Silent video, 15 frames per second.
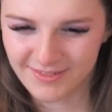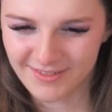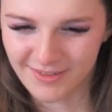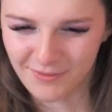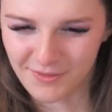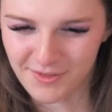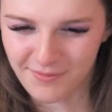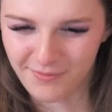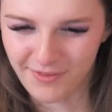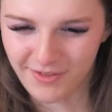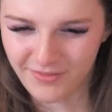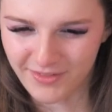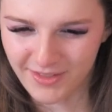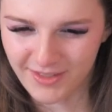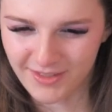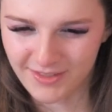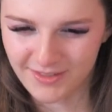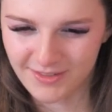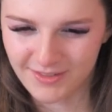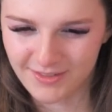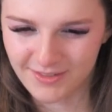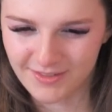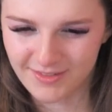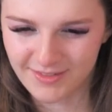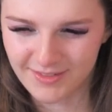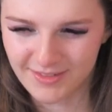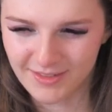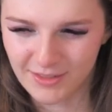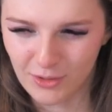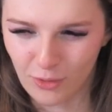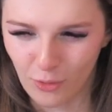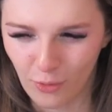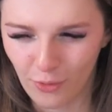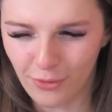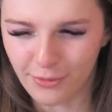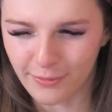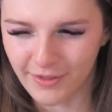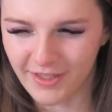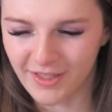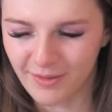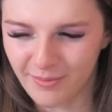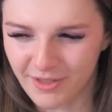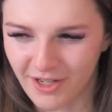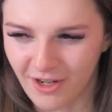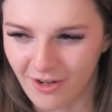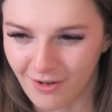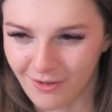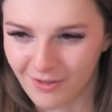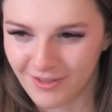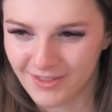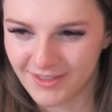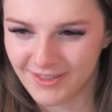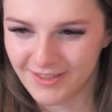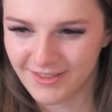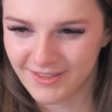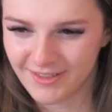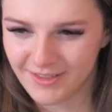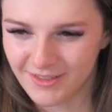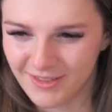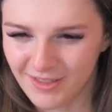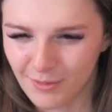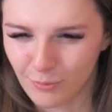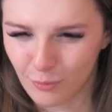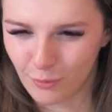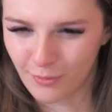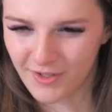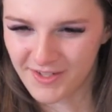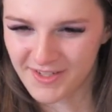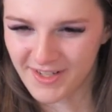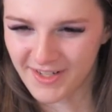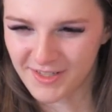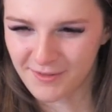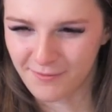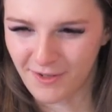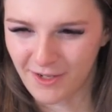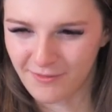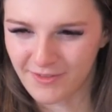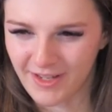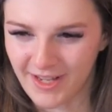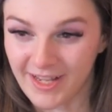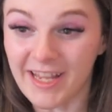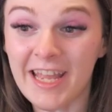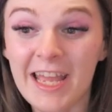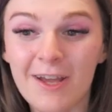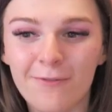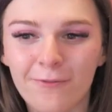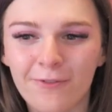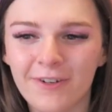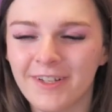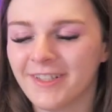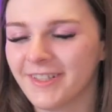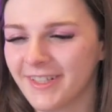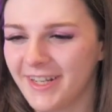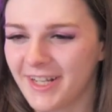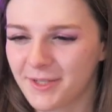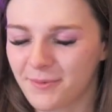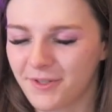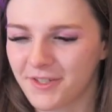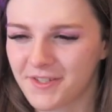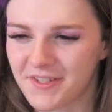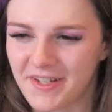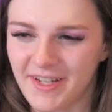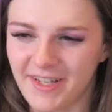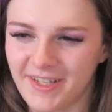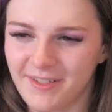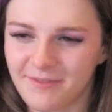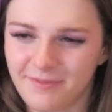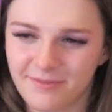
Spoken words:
That's a 5K. All three of them go, and we'll reset it to 5K if the next one doesn't get hit.